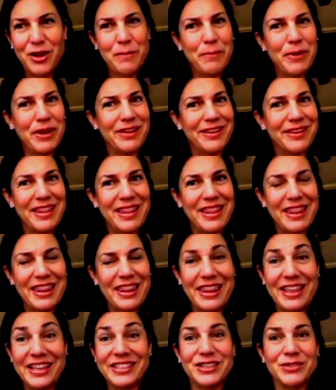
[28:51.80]
but
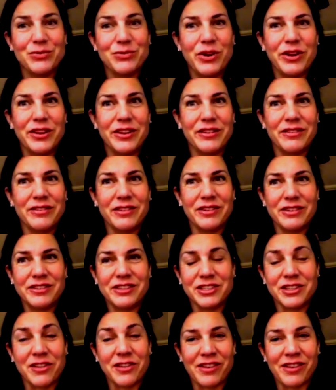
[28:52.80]
this one
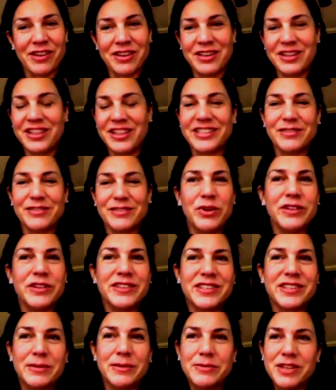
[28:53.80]

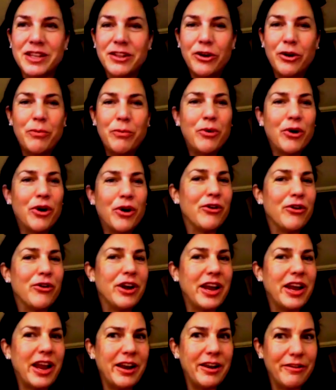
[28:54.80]
seems a little more
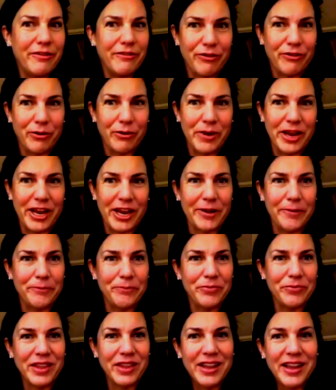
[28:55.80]
creative for me.
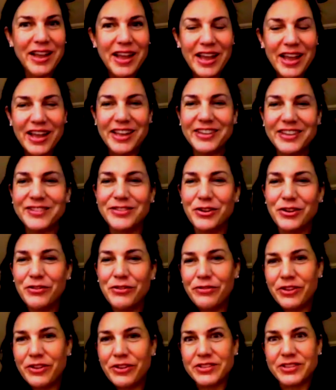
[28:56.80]
And it sort of
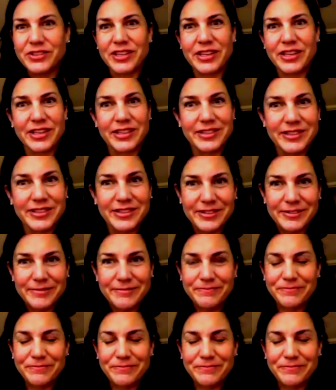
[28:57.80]
feels like it's